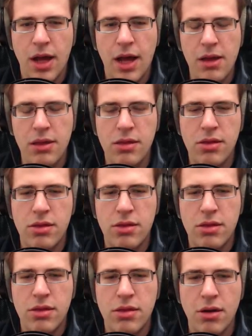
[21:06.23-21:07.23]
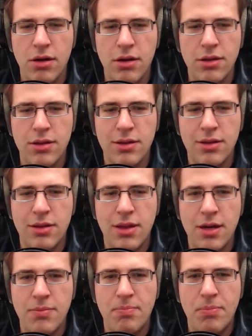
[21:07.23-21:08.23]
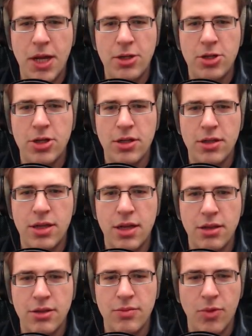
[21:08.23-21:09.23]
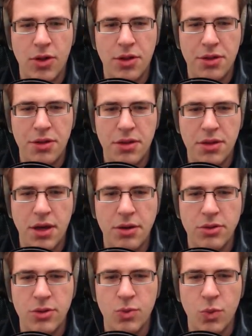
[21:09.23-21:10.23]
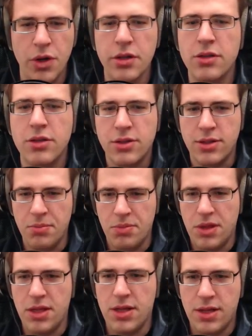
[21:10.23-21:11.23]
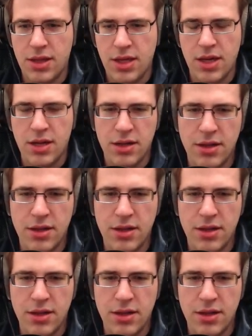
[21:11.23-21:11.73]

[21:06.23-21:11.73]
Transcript: I thought that a picture tells more than a thousand words or something like that.